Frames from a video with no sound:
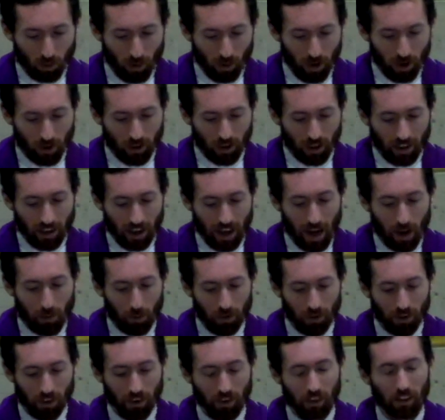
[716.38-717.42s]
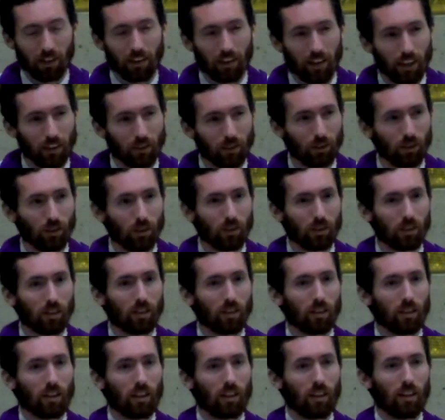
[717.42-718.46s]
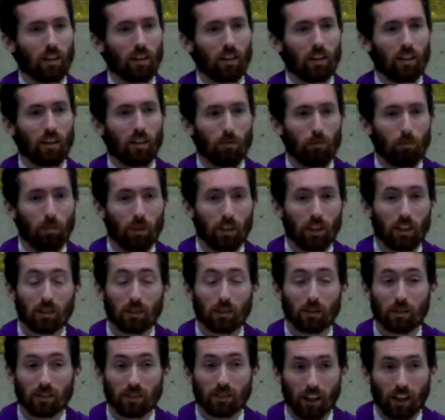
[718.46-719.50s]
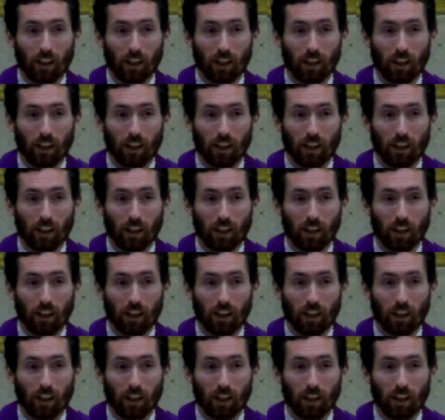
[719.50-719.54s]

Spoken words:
Prayer can happen in the desert because of